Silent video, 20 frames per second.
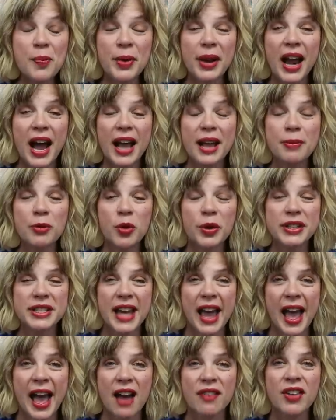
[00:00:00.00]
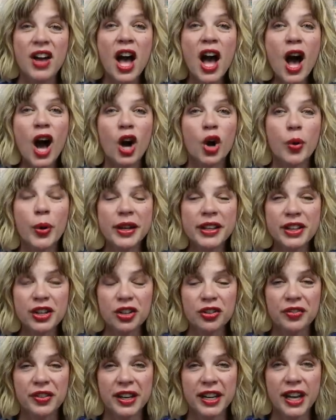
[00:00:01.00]
But I'm going to have a quick
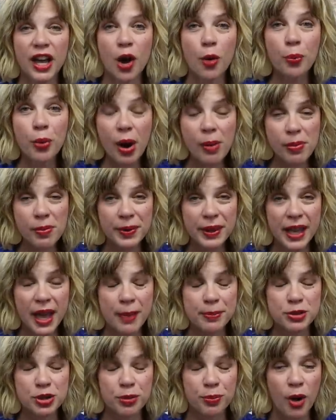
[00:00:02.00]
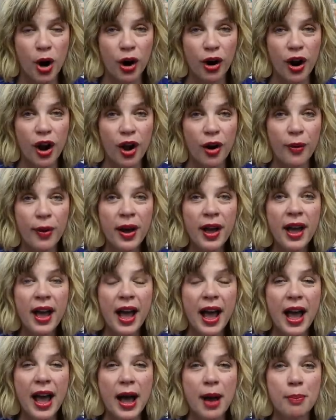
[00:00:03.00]
little video, probably up tomorrow,
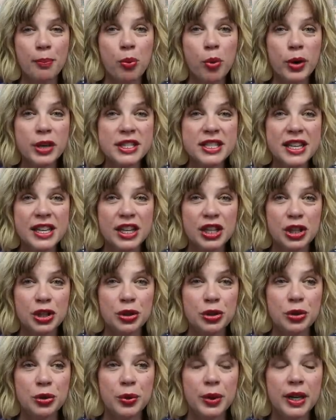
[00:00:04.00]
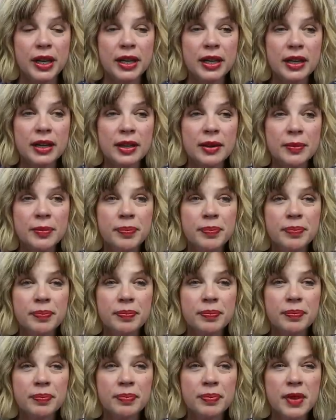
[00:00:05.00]
um, pointing you,
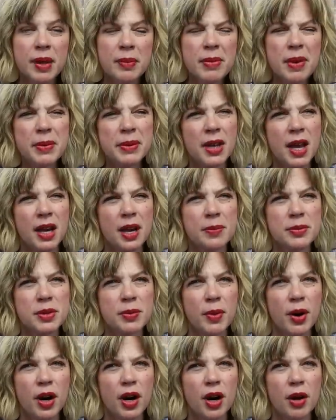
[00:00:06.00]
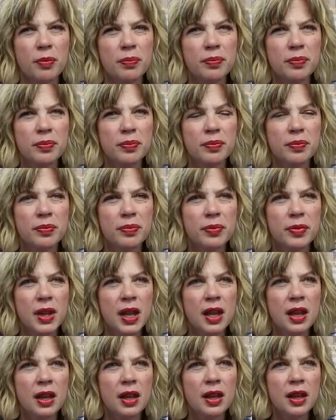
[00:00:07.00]
maybe not up tomorrow,
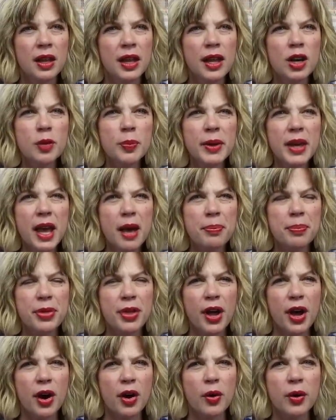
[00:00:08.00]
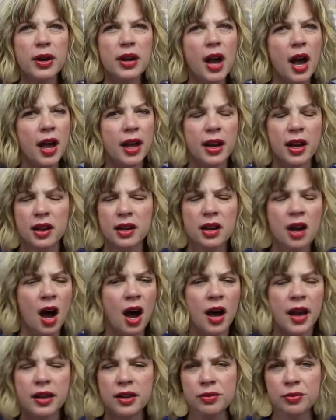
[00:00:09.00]
It'll be up though in a
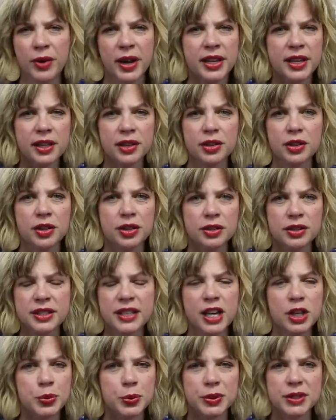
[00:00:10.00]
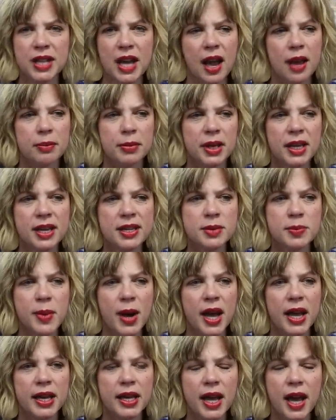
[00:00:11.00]
non-regular scheduled time because
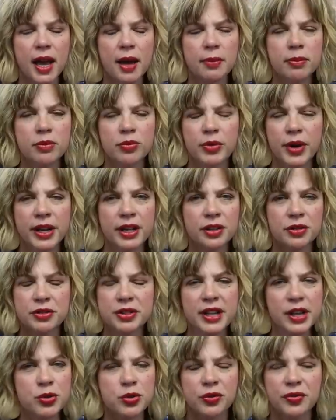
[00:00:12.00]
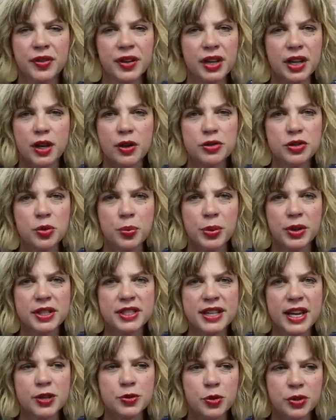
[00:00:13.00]
my um, regular scheduled videos are pretty
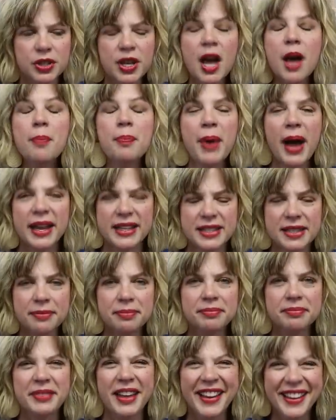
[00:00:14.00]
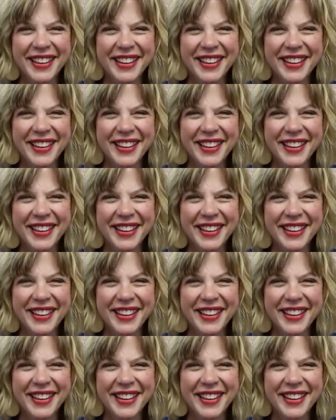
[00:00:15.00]
scheduled. But